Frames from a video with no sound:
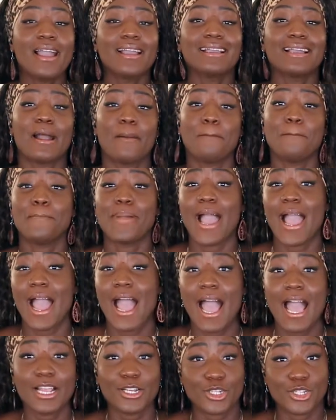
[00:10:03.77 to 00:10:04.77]

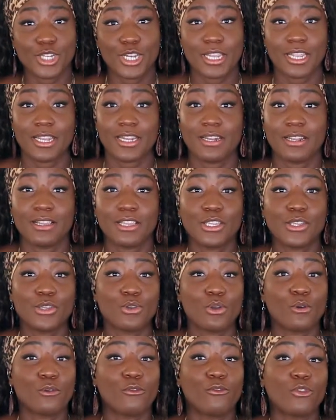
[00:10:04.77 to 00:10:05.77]
compassion,
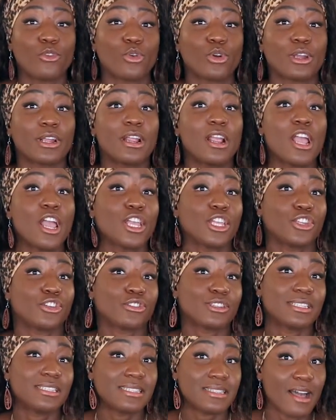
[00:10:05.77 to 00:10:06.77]
for
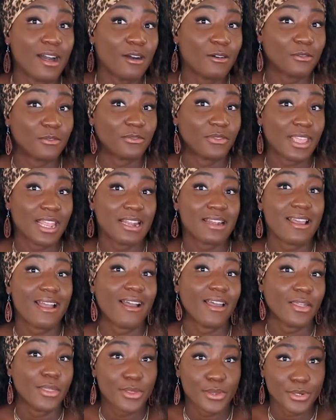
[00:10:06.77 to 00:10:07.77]
yourself and
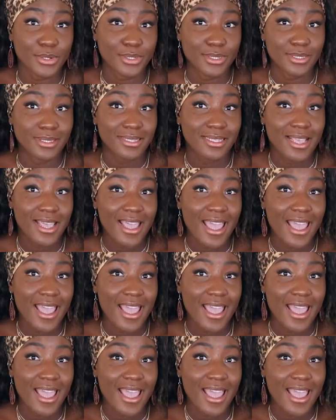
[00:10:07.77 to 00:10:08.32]
others,